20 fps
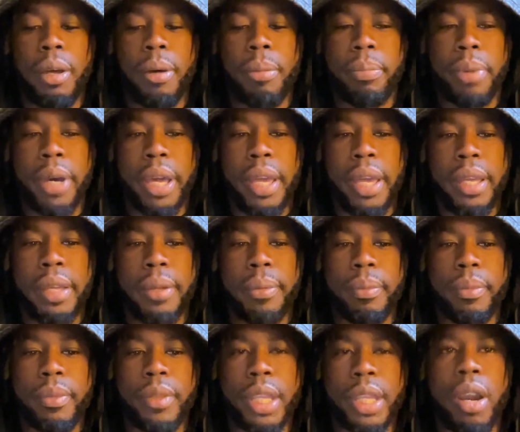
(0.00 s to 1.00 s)
But
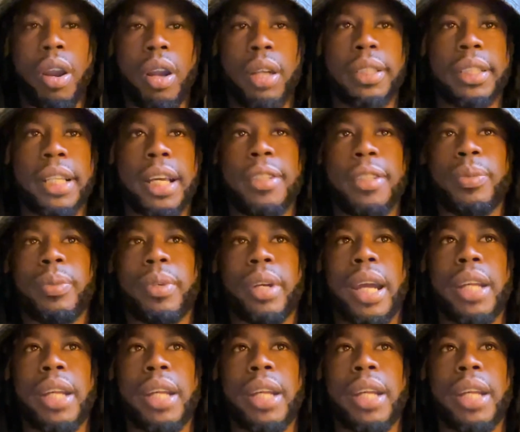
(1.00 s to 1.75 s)
there are times where